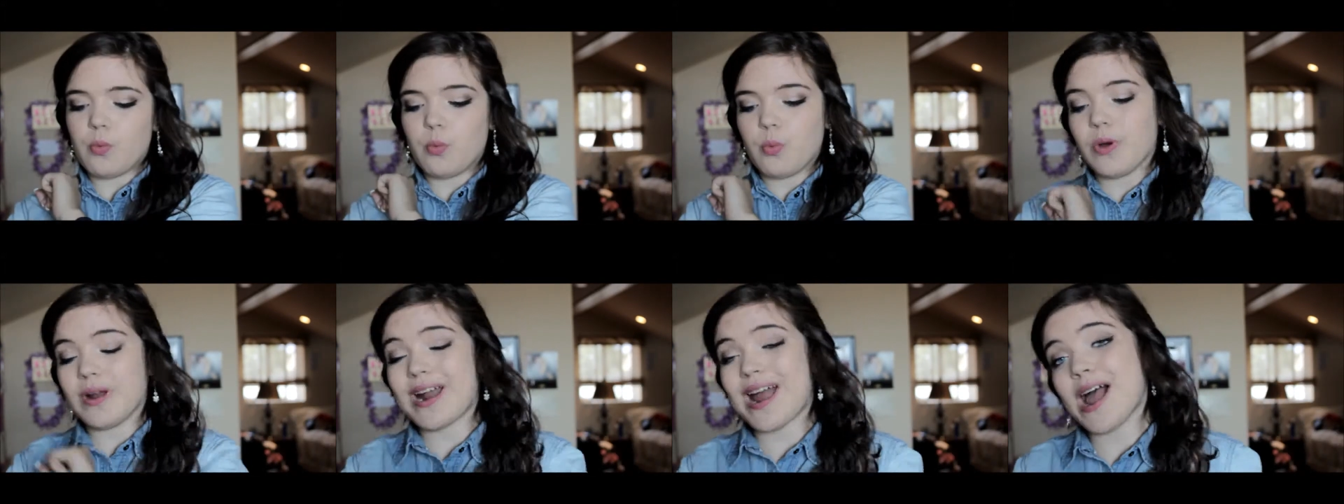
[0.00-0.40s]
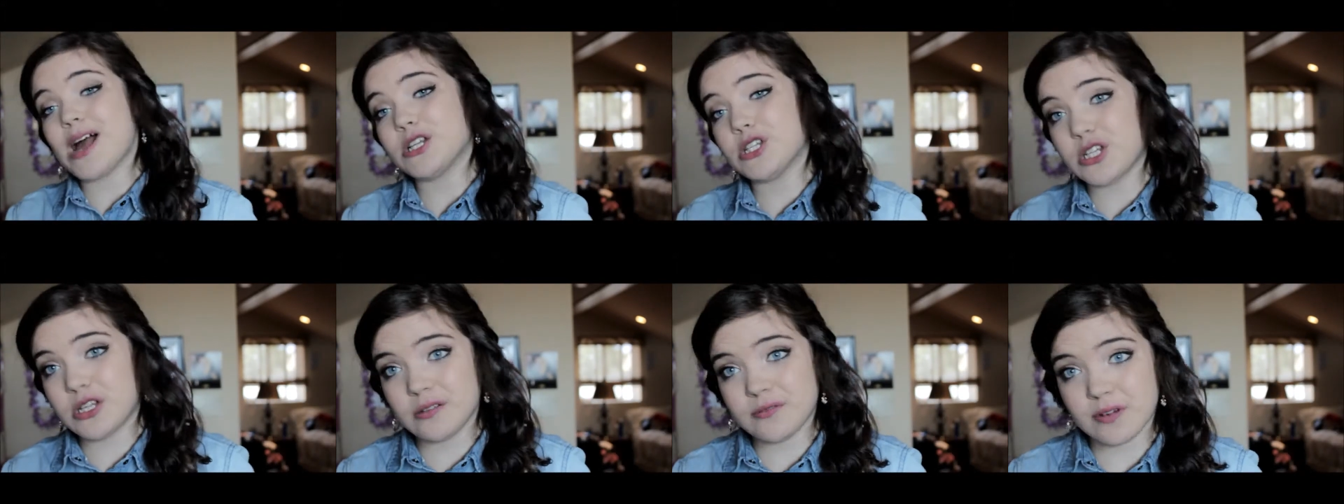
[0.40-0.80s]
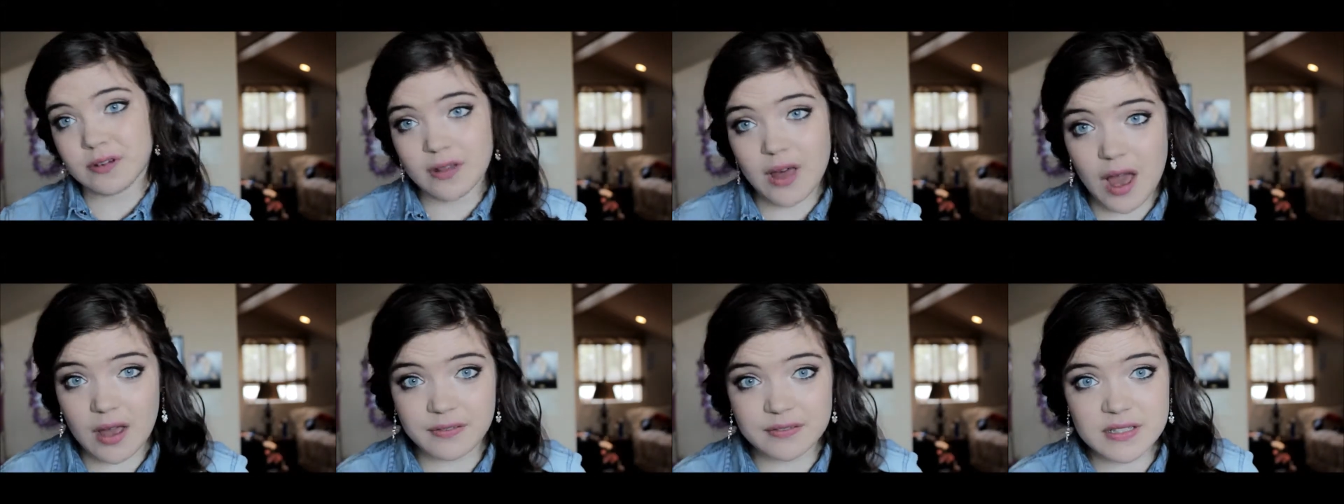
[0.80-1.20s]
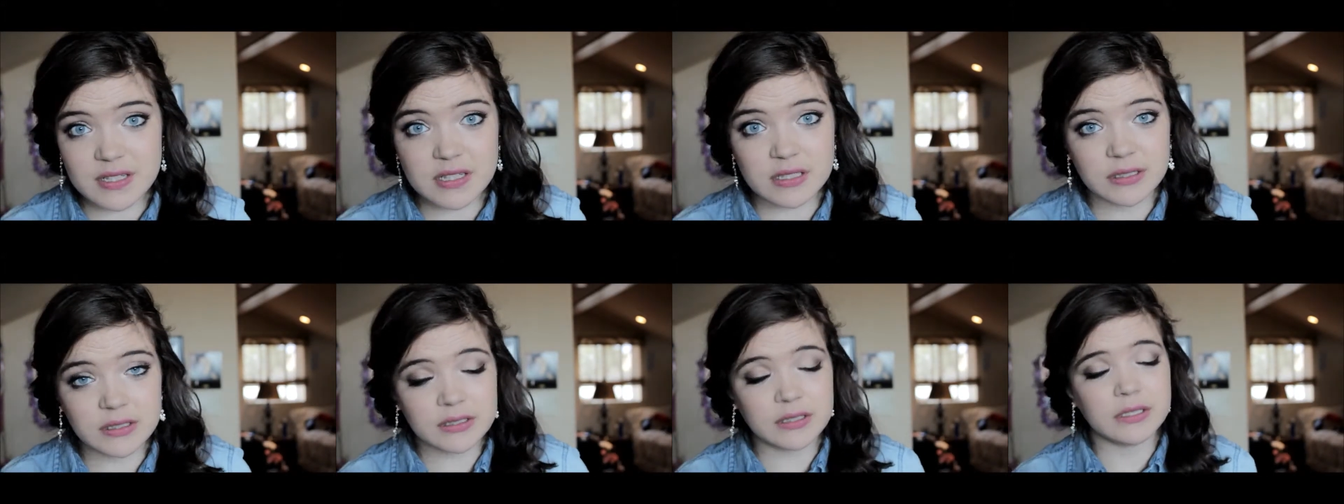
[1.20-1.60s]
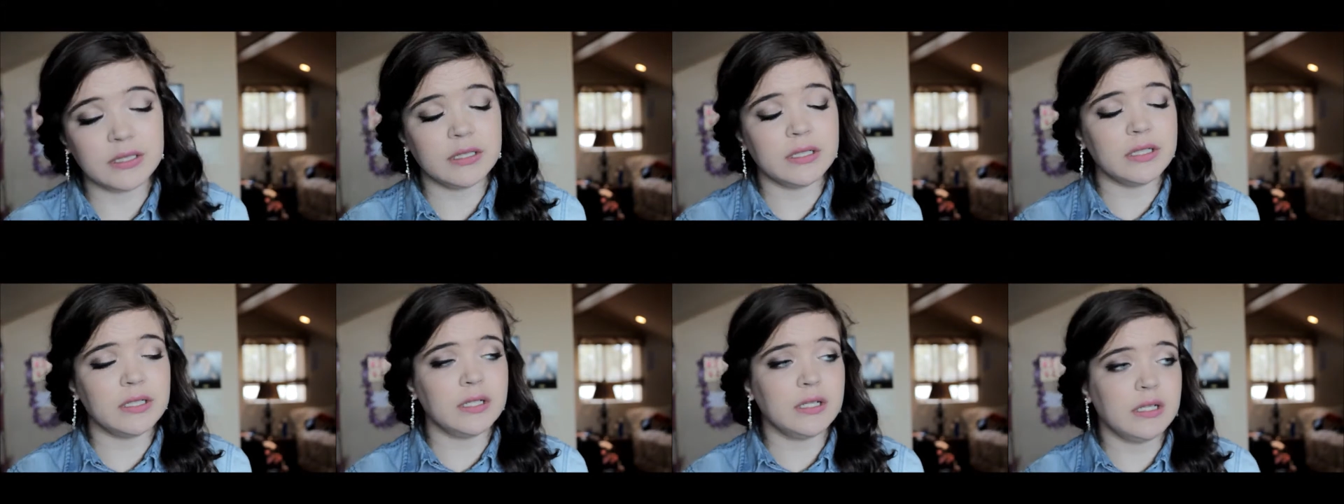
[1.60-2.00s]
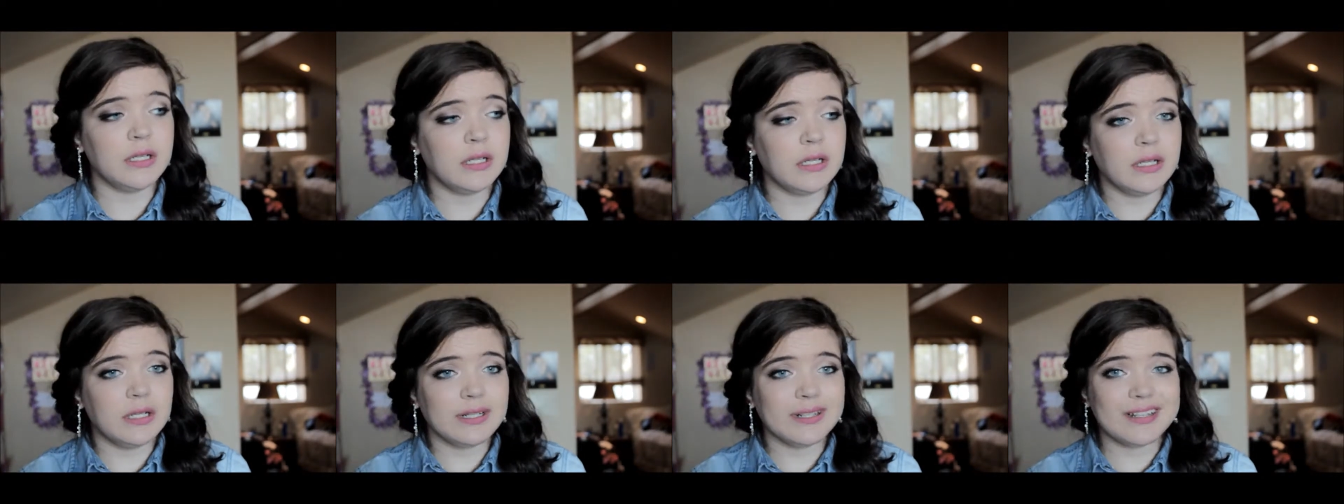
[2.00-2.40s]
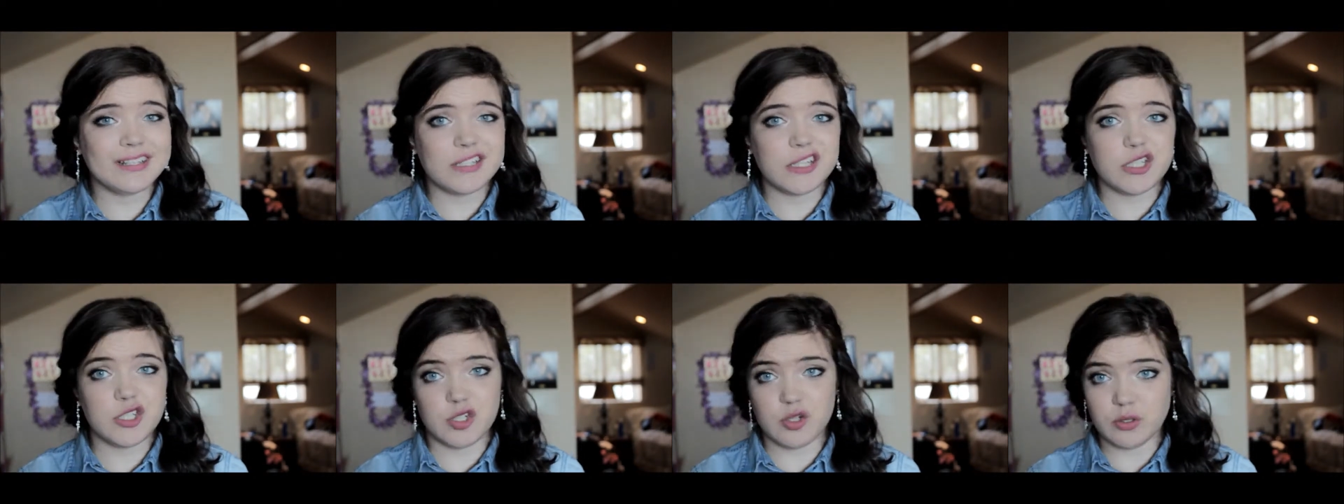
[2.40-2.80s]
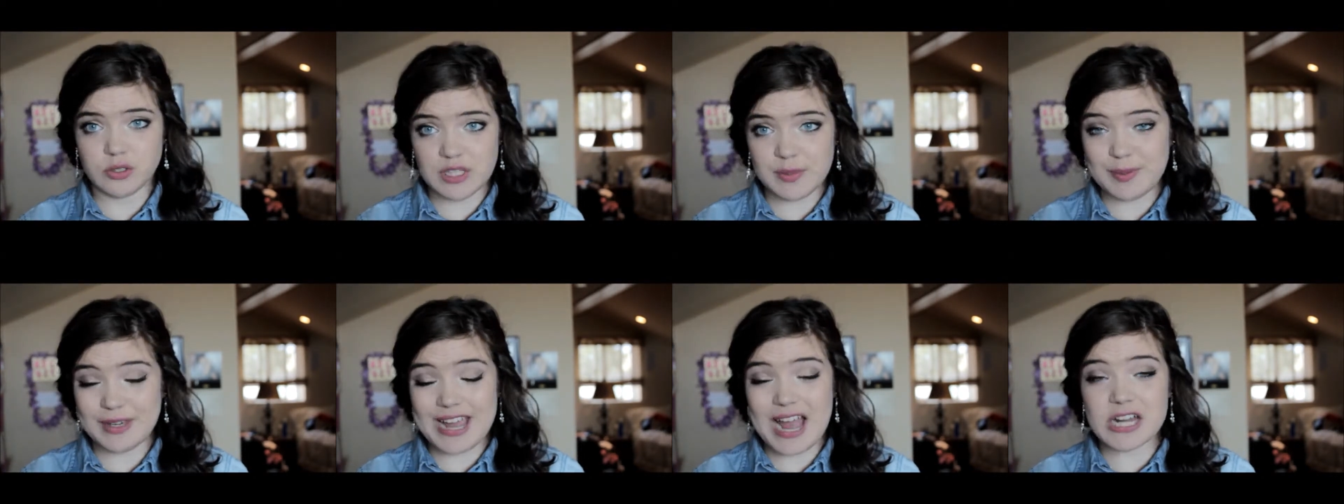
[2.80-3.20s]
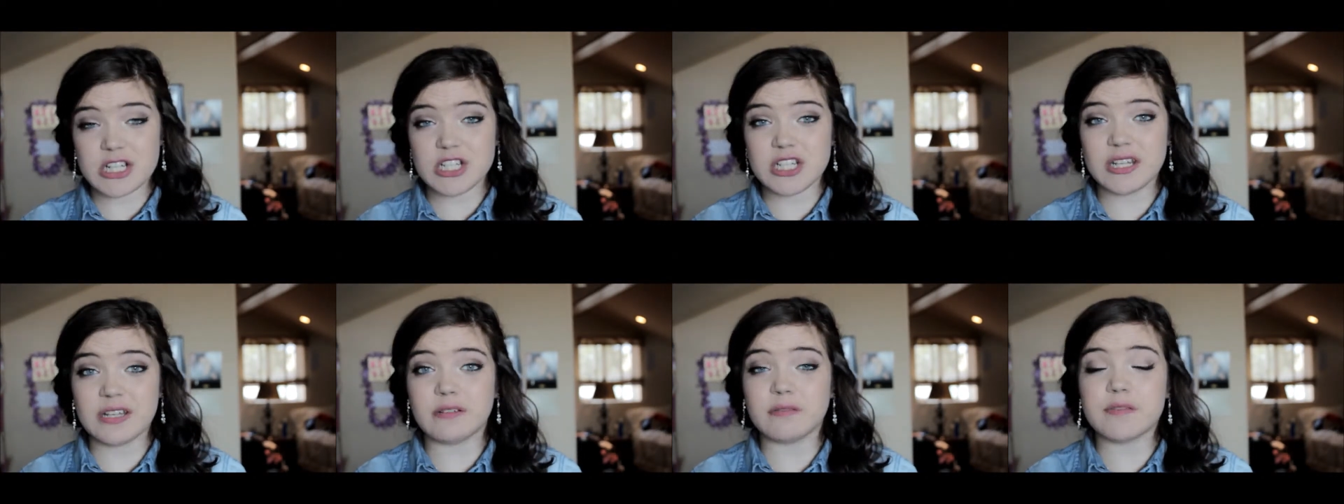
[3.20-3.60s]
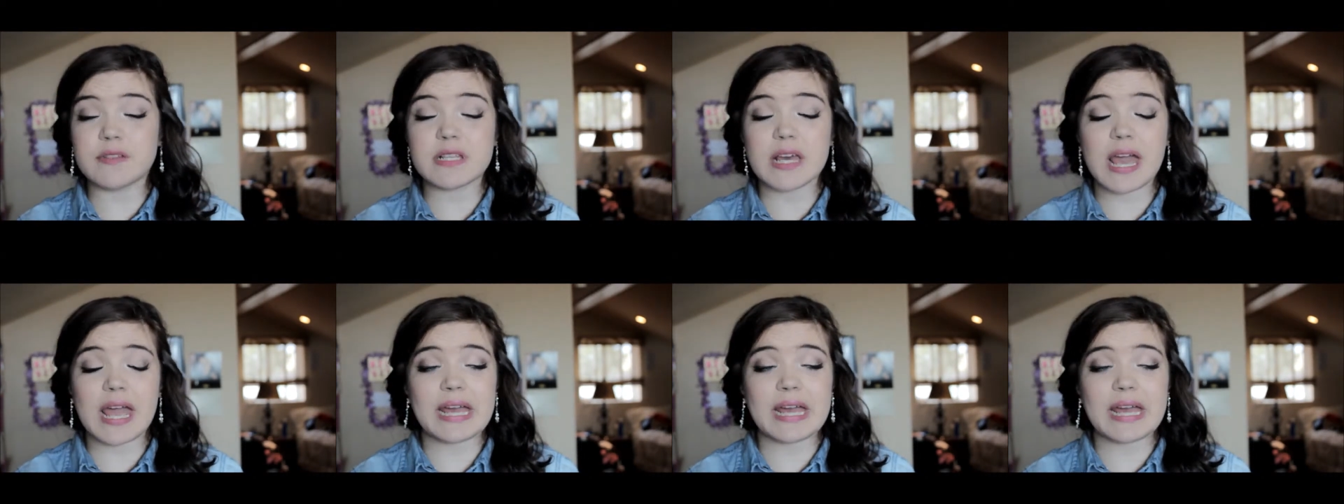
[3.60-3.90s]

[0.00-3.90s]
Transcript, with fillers: What adjectives are left? Because they should only be adjectives.